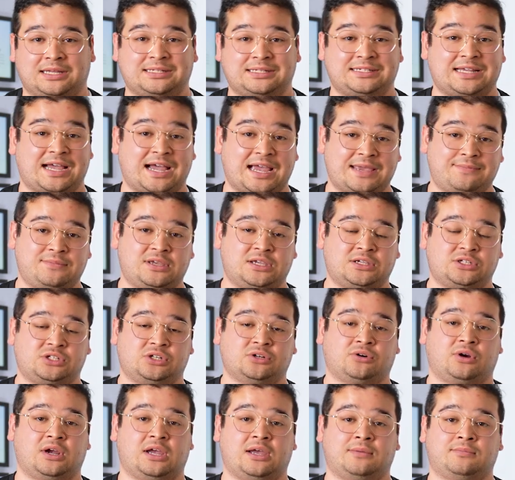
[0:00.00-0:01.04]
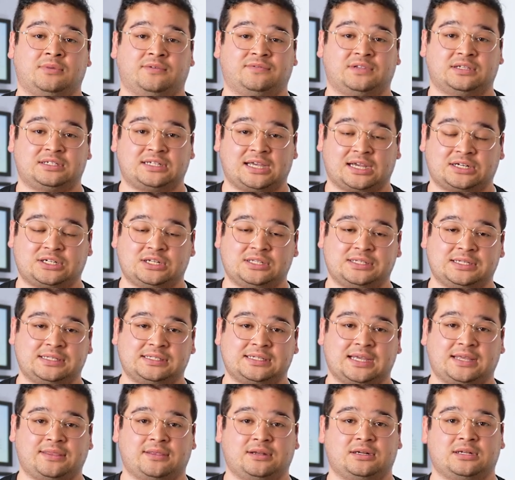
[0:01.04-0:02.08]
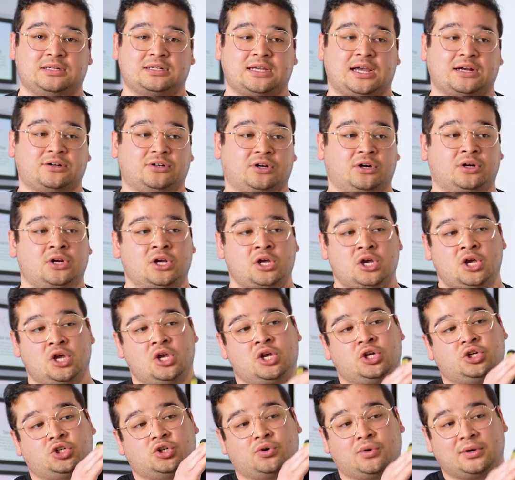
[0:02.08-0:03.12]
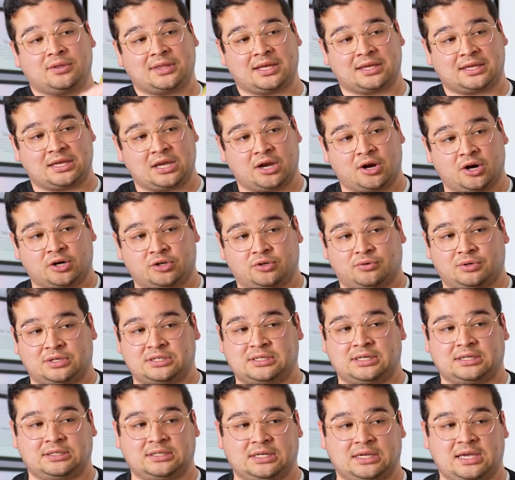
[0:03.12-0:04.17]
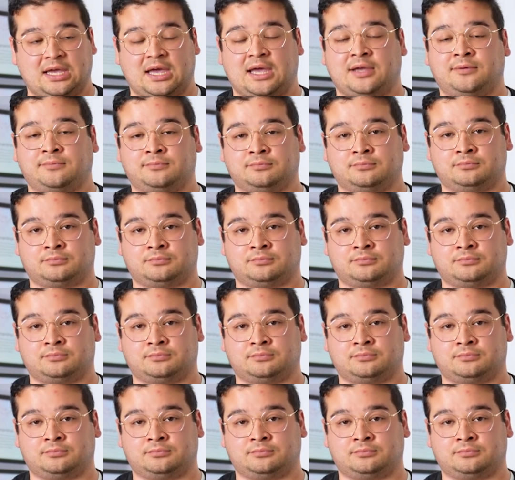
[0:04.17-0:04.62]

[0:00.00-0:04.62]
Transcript: a time histogram of detections inside the detector, showing that characteristic decay.